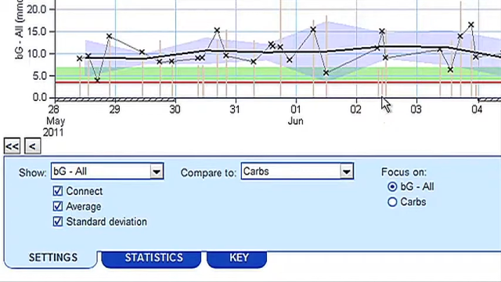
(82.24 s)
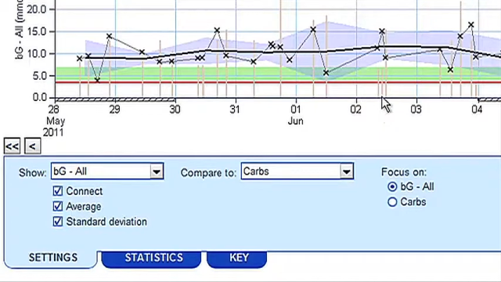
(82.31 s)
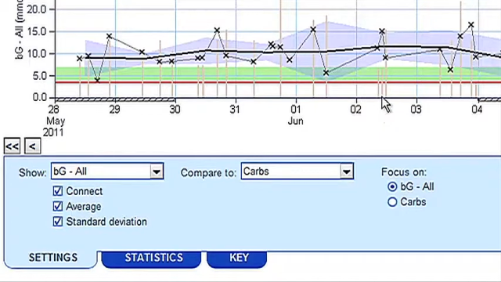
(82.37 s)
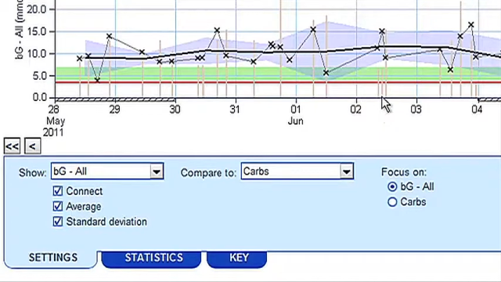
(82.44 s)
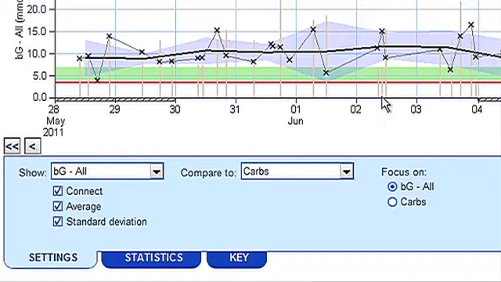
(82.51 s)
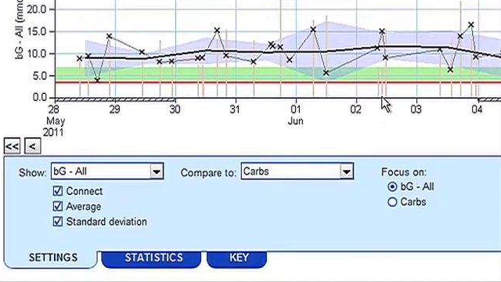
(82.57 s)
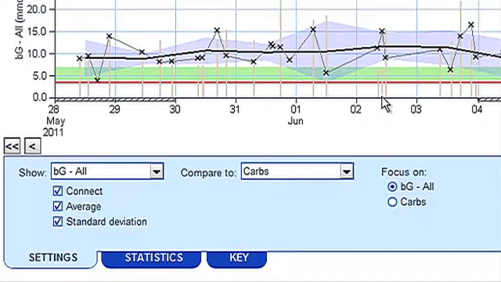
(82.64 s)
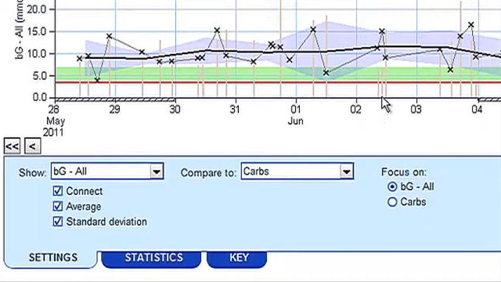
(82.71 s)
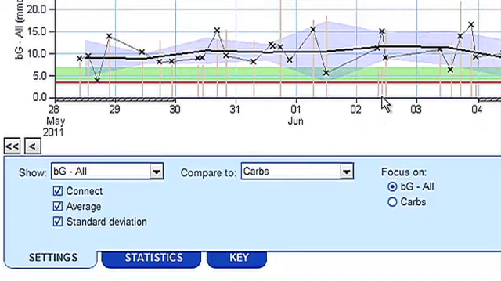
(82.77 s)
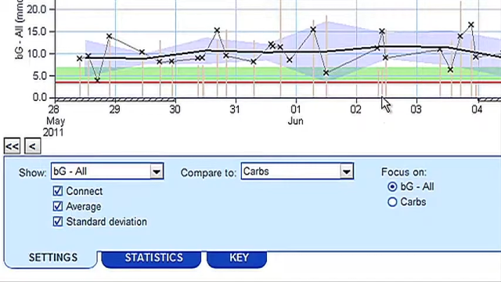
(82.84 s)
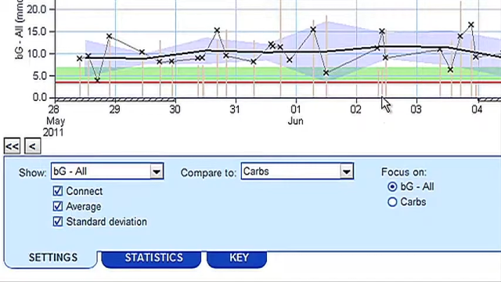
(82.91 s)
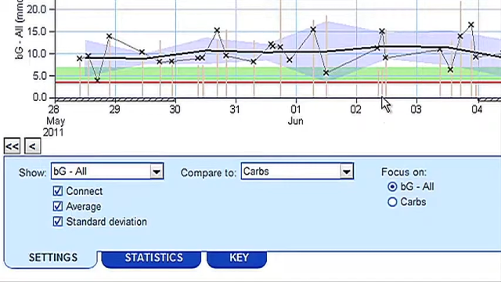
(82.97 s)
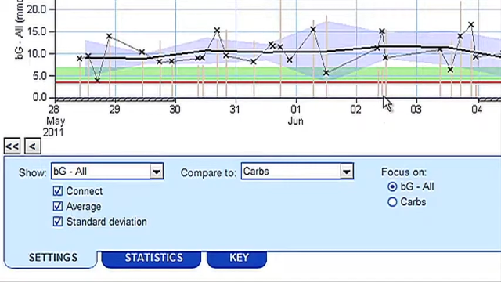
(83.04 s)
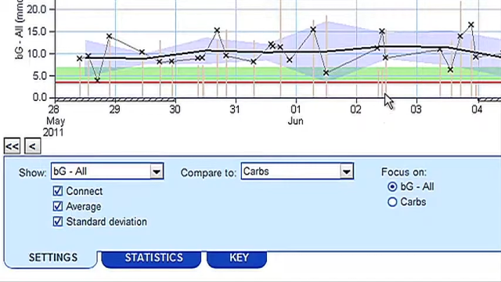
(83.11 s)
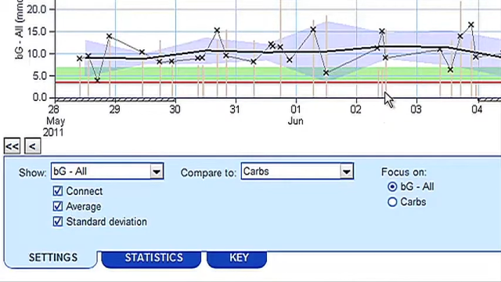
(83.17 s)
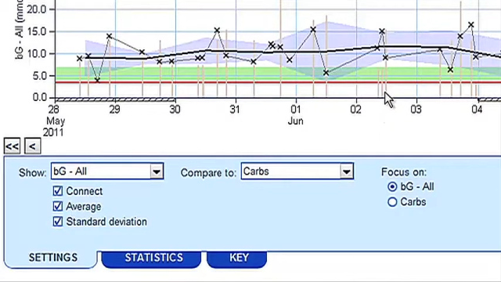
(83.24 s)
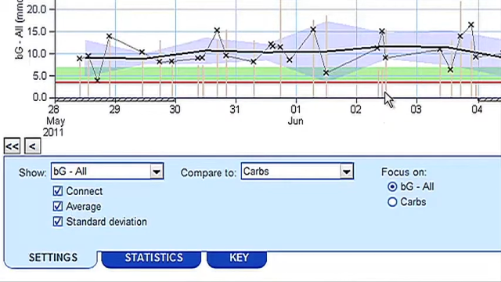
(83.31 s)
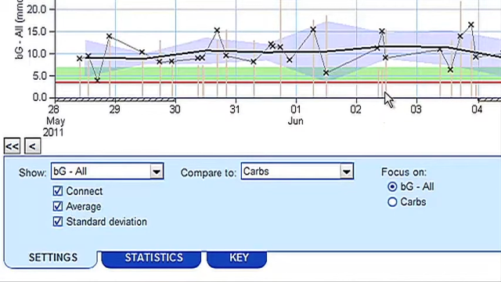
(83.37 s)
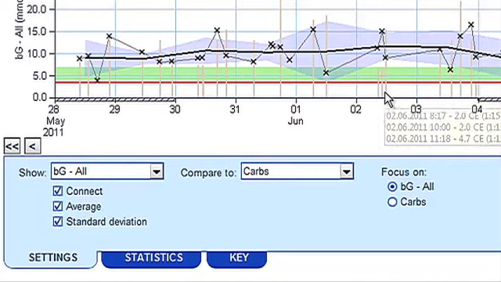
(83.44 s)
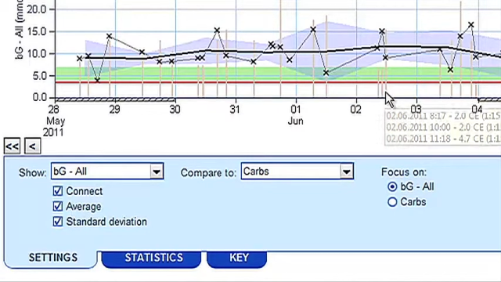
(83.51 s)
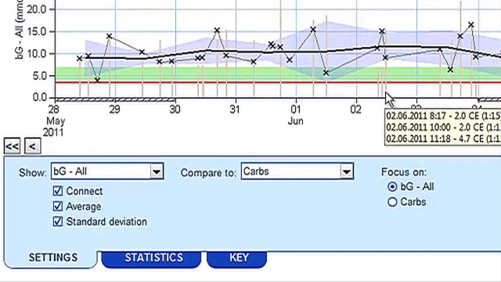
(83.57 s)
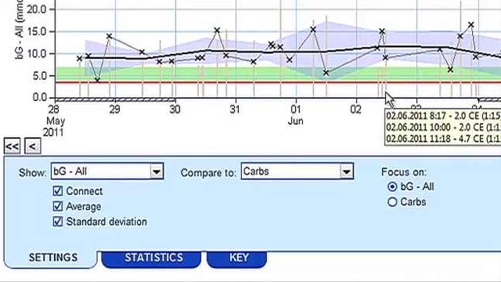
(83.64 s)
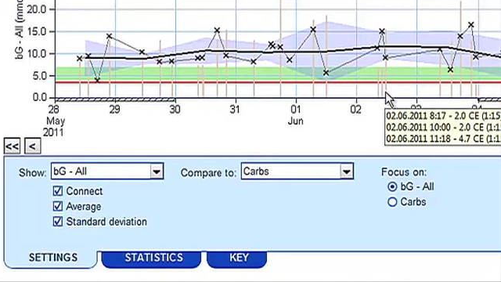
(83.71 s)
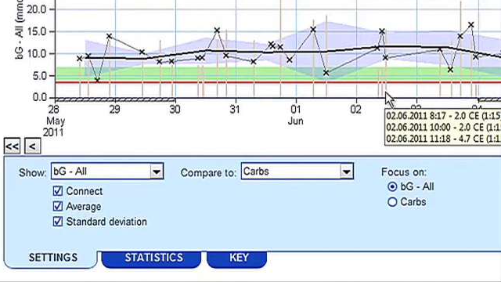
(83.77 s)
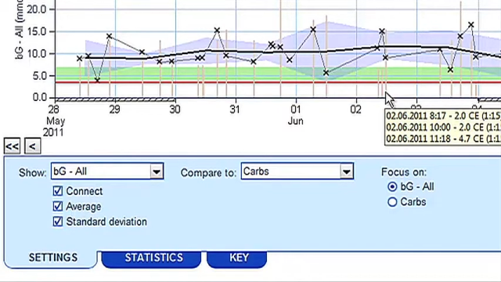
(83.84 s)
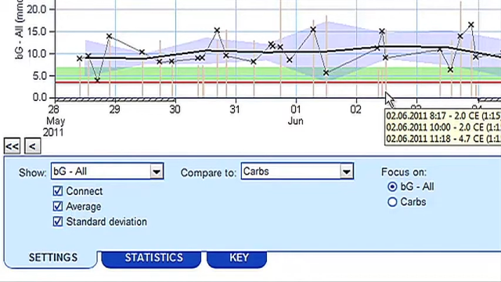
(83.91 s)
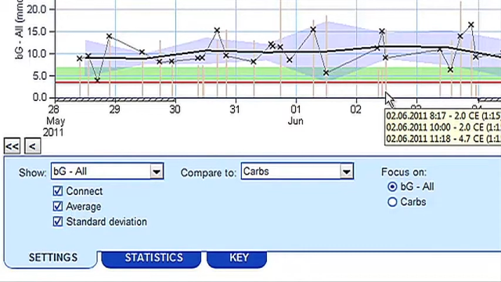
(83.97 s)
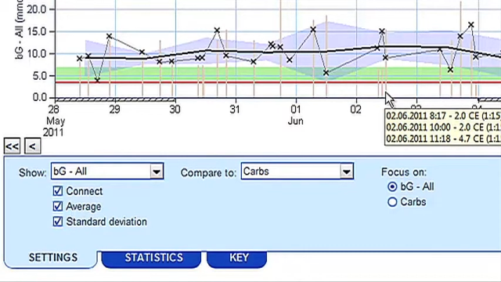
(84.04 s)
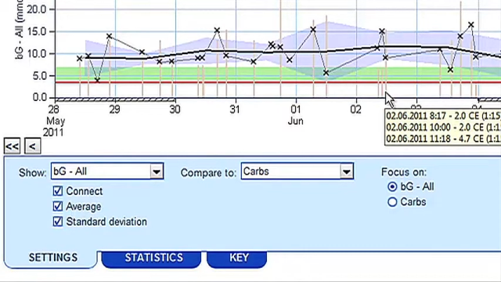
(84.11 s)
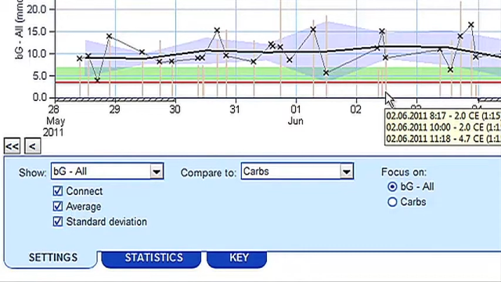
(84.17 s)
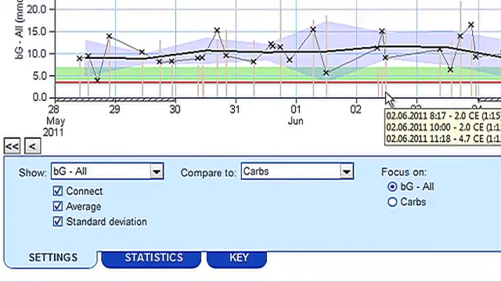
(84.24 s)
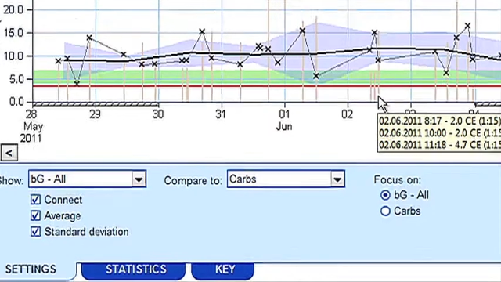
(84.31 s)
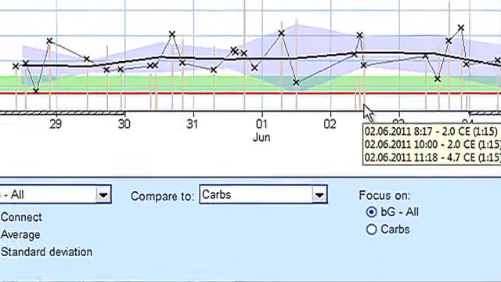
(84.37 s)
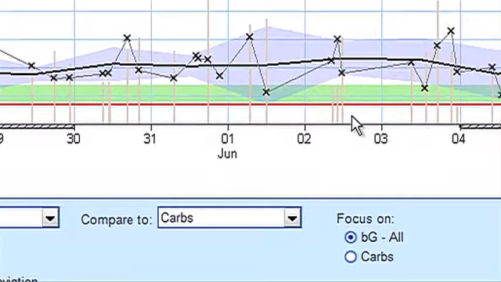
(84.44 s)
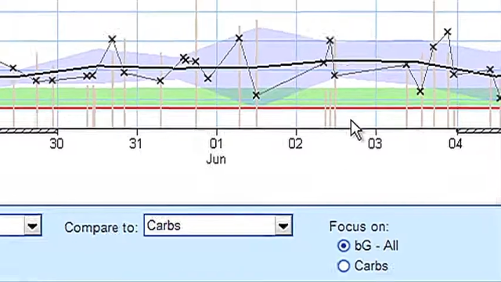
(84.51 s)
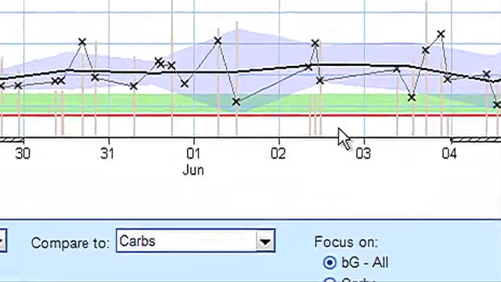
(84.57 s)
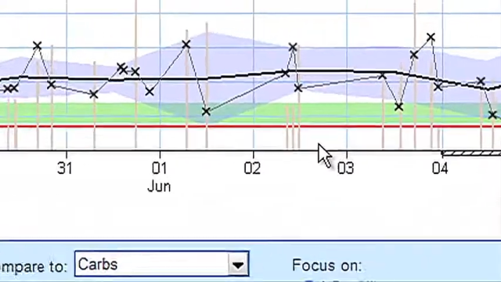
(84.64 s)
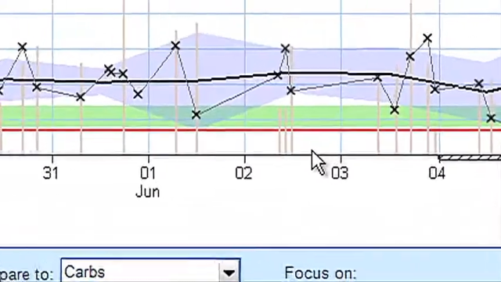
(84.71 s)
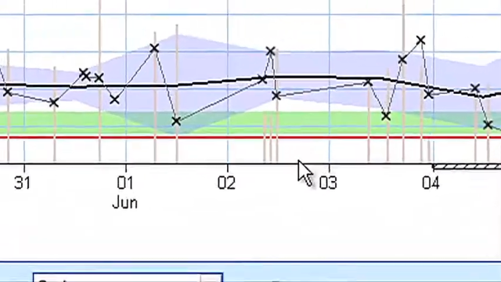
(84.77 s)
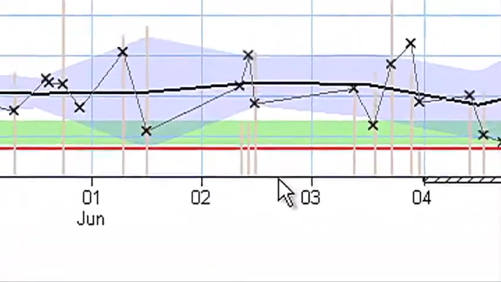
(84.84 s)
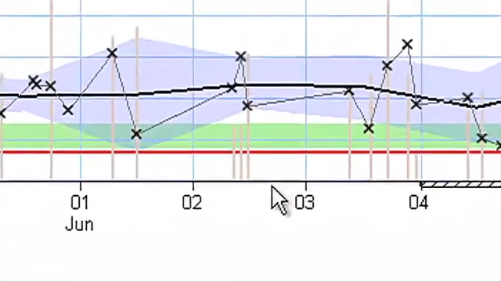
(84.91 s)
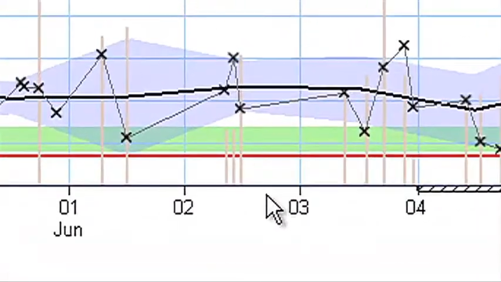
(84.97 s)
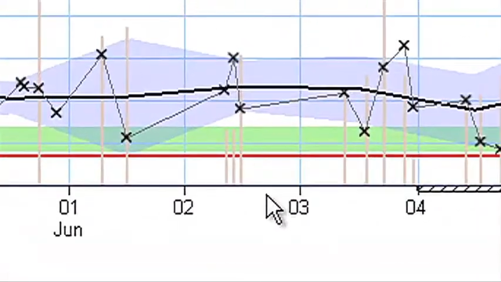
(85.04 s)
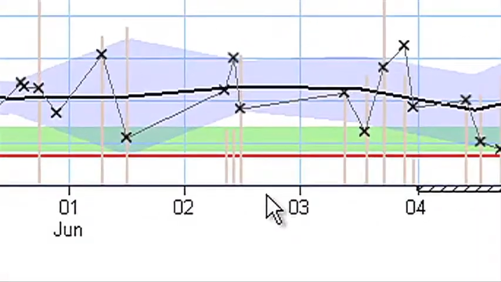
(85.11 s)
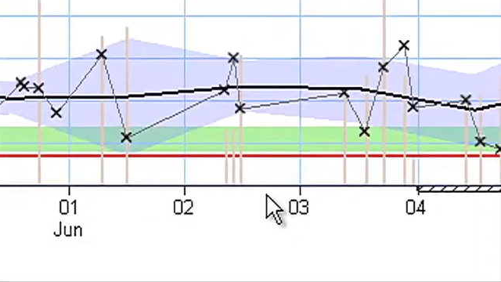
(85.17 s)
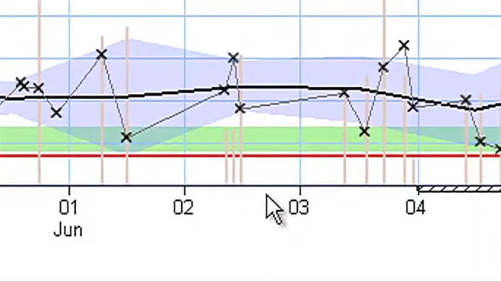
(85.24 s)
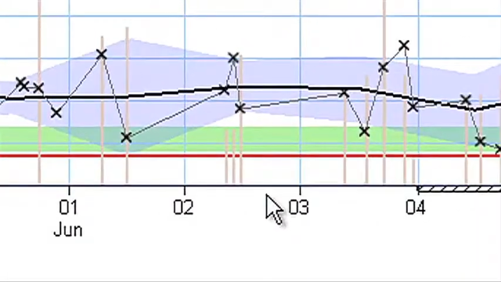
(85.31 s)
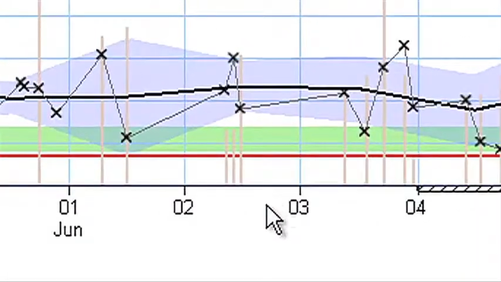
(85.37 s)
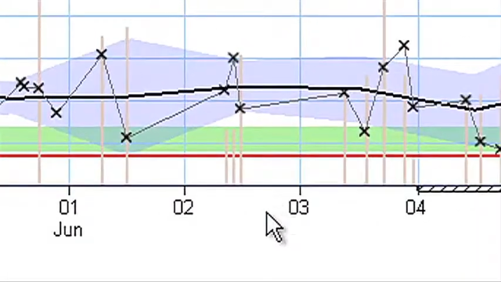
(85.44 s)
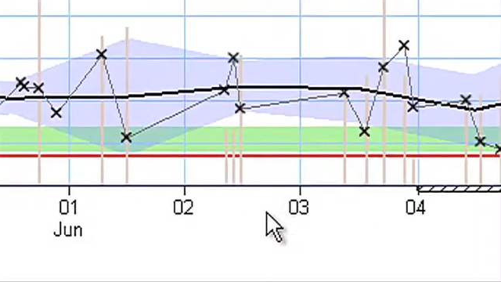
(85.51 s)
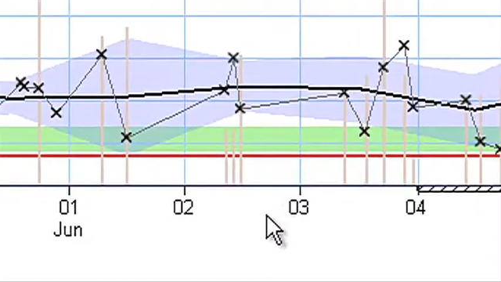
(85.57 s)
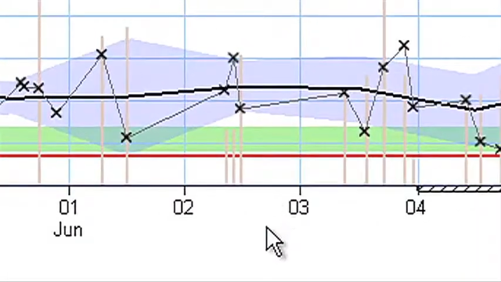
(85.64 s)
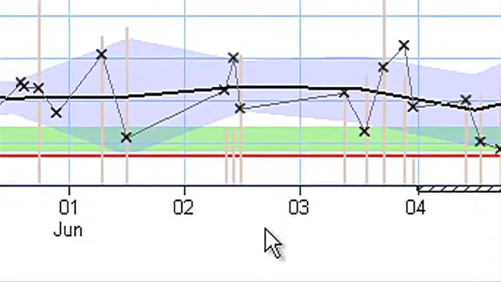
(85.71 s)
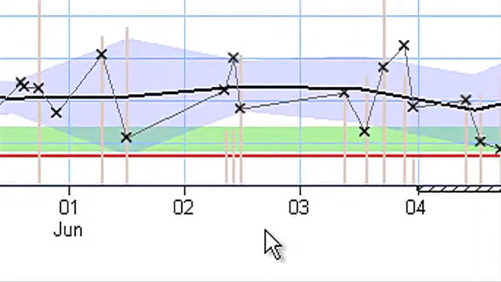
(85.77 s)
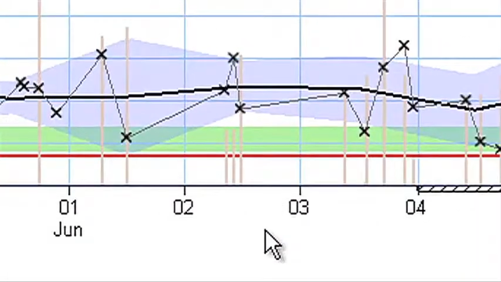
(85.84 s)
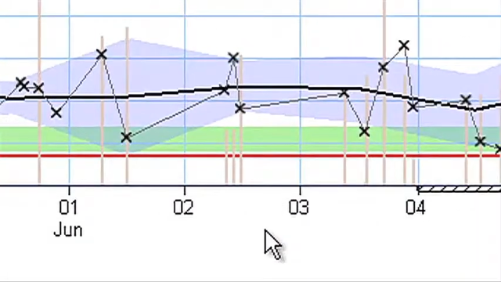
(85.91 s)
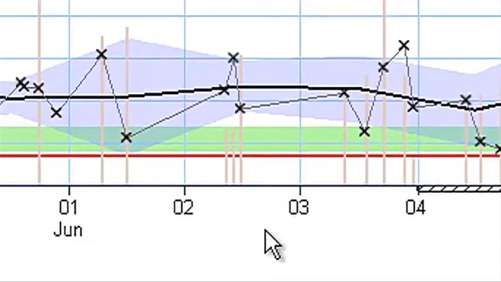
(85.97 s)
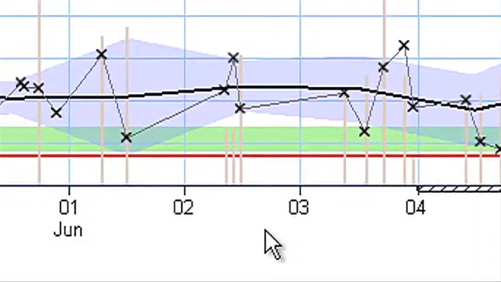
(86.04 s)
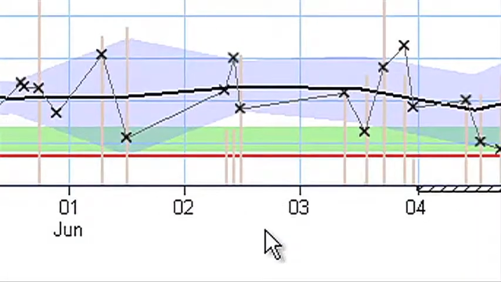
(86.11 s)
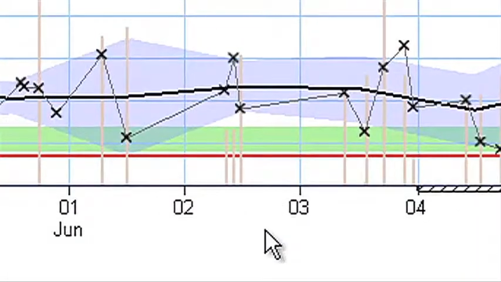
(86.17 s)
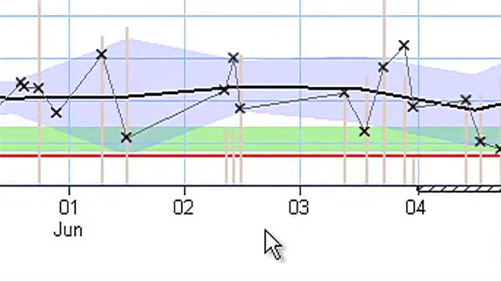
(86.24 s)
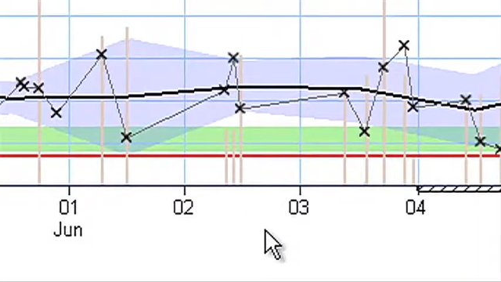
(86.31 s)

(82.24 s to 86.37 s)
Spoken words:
No face is visible, so there are no lips to read.